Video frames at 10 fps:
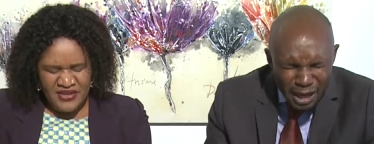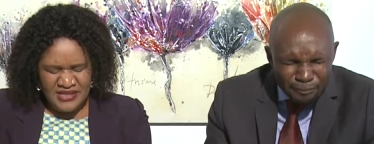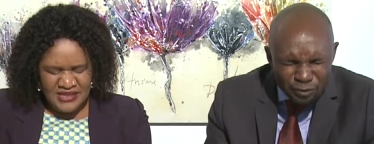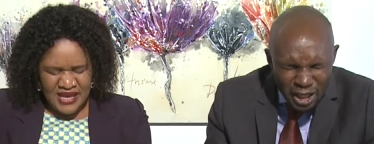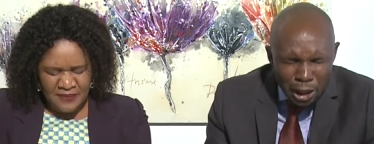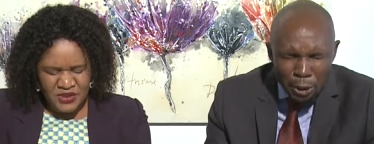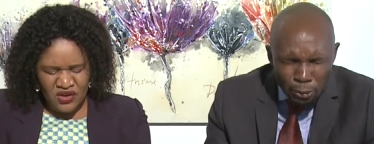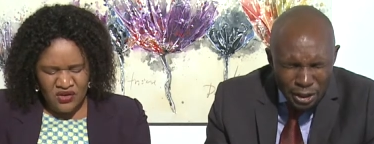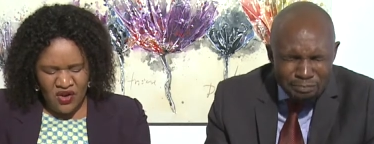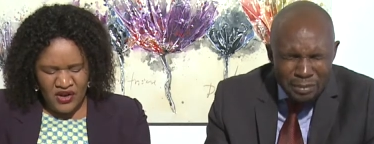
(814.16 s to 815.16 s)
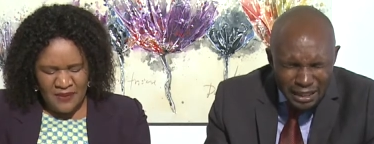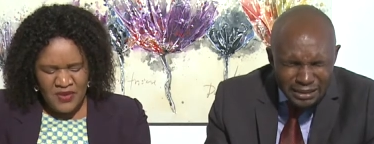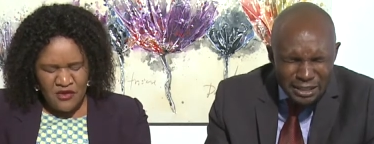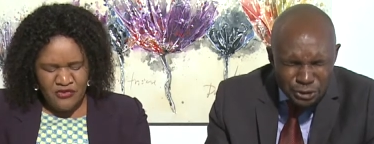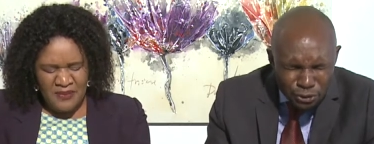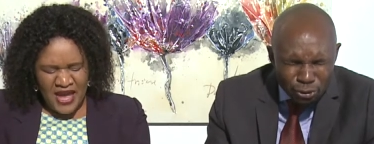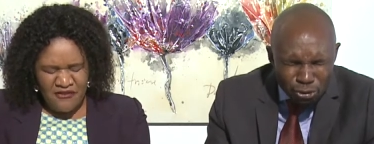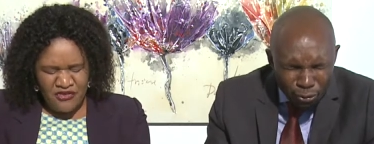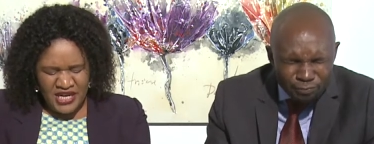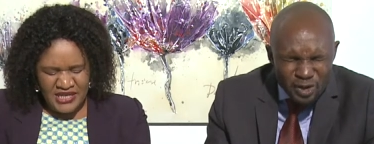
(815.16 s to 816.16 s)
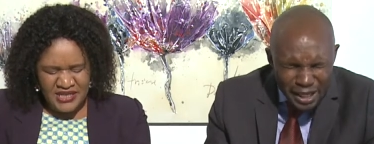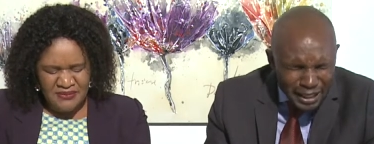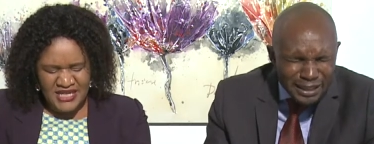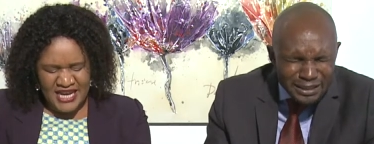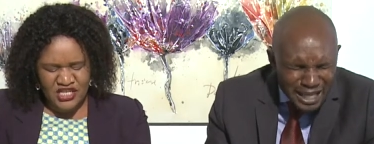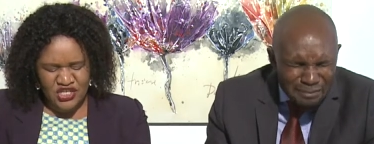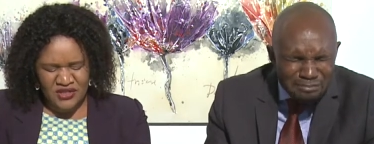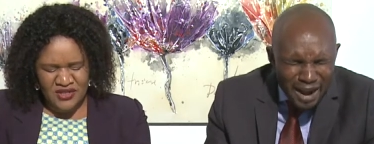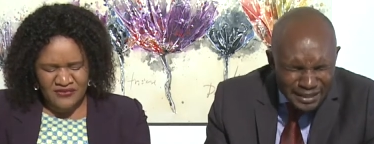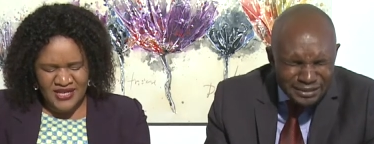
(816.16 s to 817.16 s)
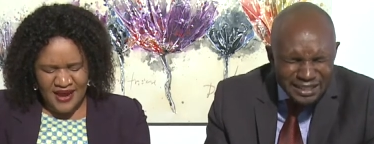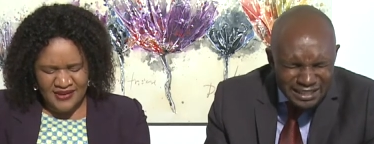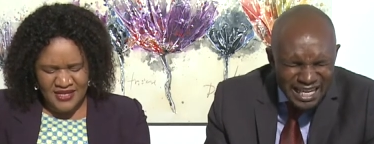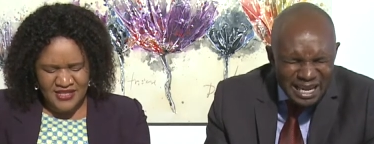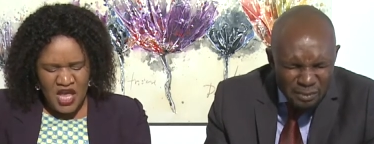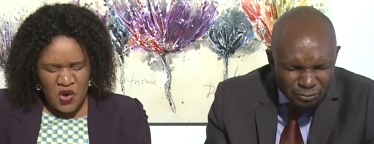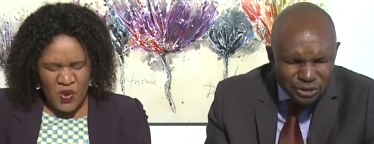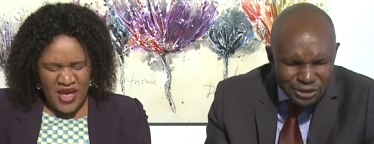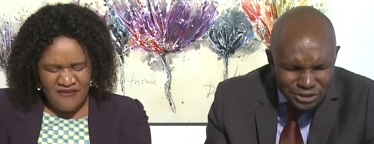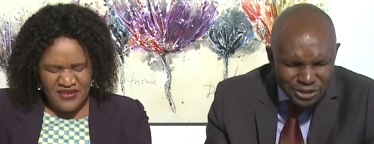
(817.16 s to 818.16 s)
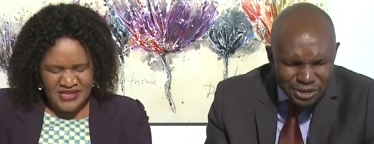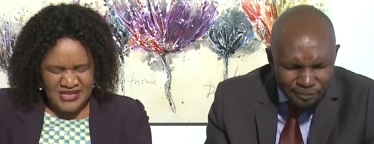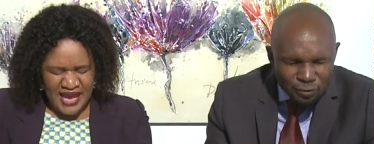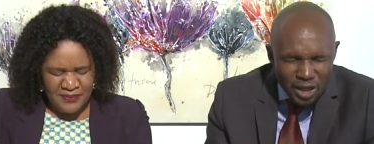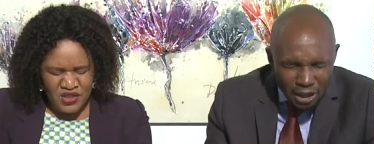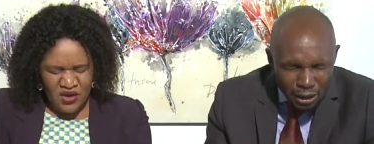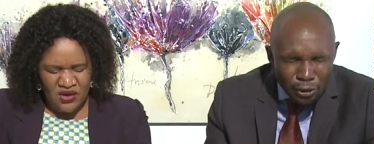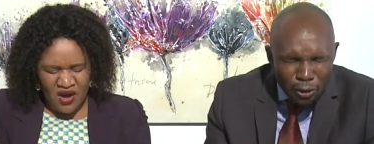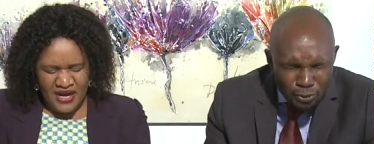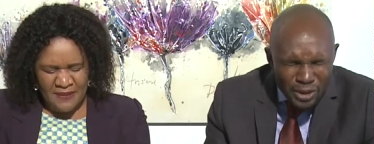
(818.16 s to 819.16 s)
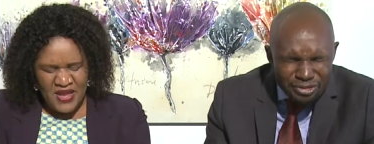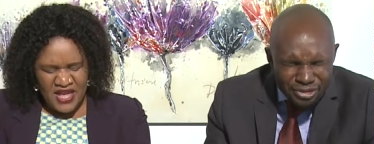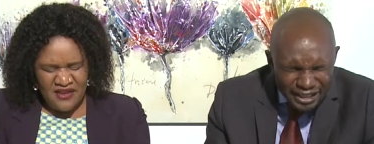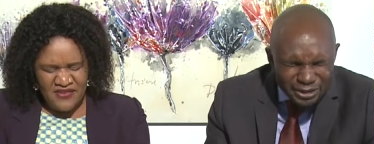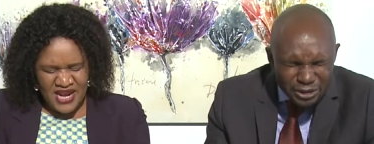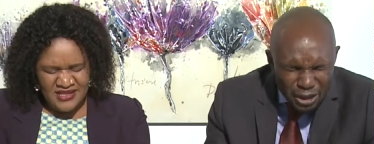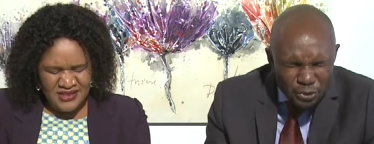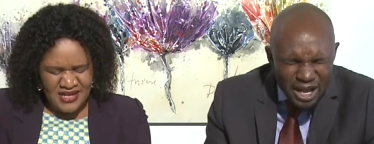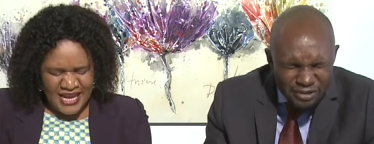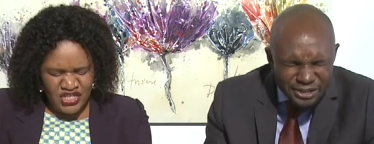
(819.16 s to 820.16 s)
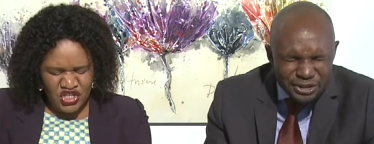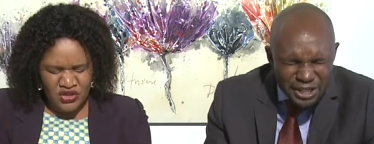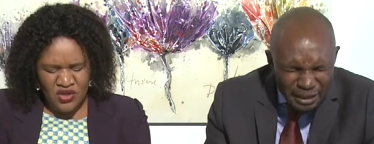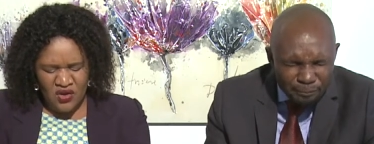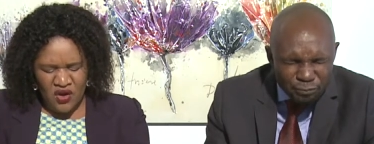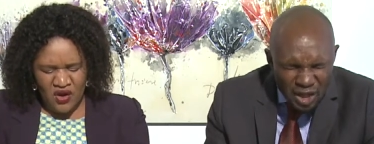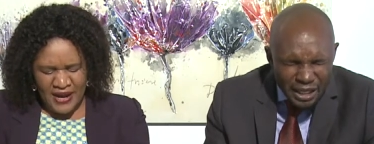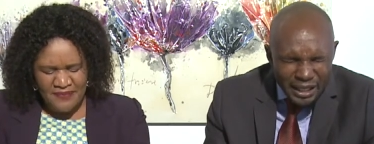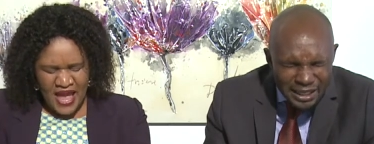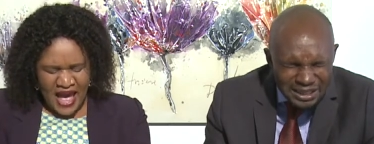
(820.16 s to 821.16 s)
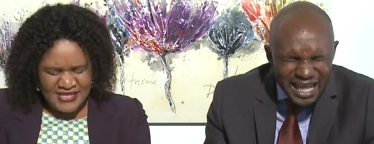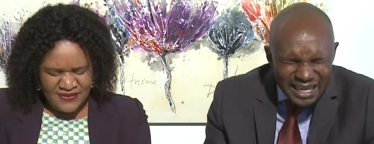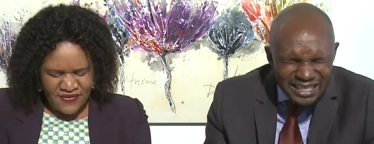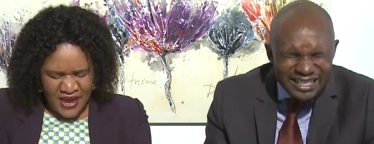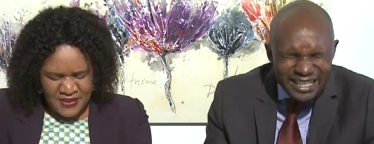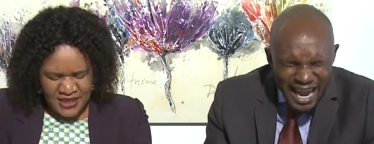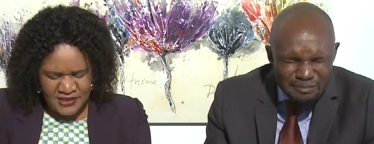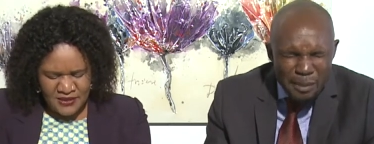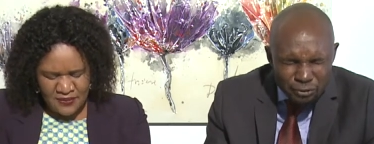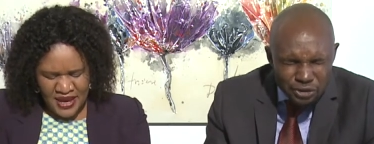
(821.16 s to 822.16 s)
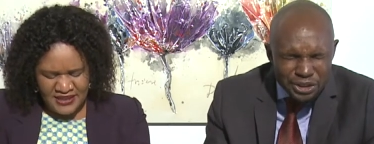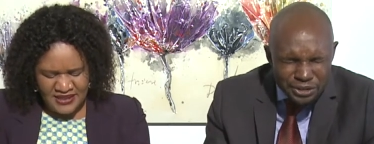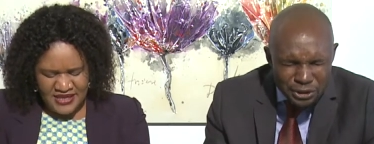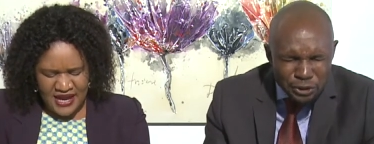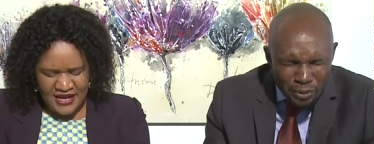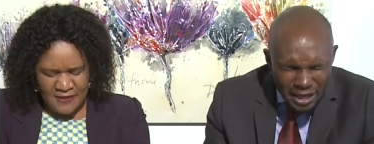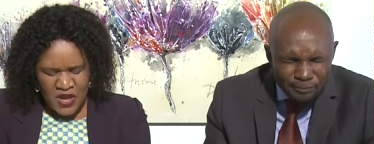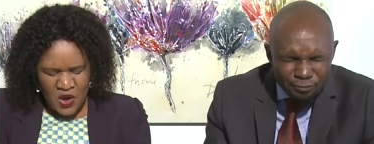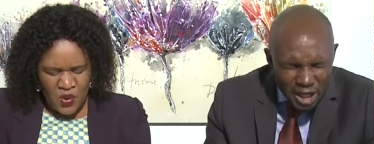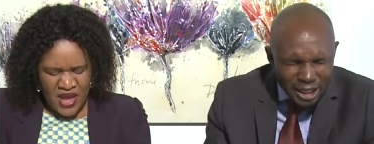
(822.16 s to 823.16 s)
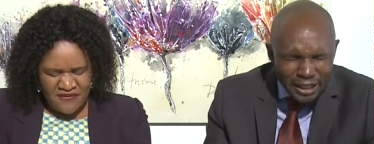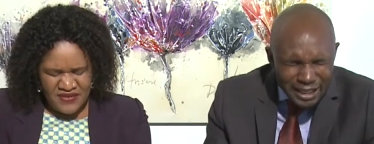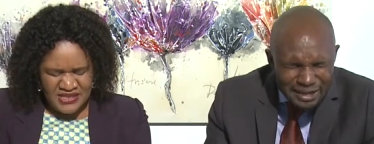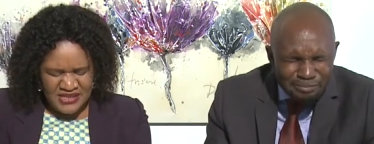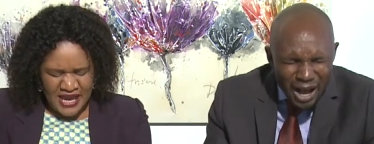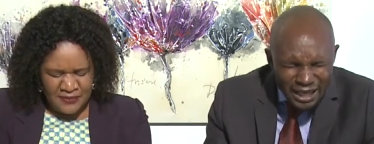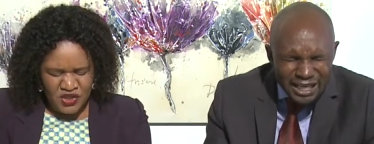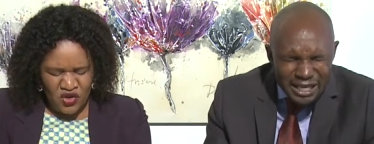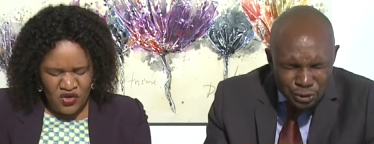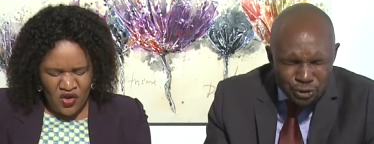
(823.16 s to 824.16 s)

Speaker 1: escaped, oh God, from every intimidation of darkness. We have escaped, oh God, even as nations, oh God, as families, mighty God. We have escaped, oh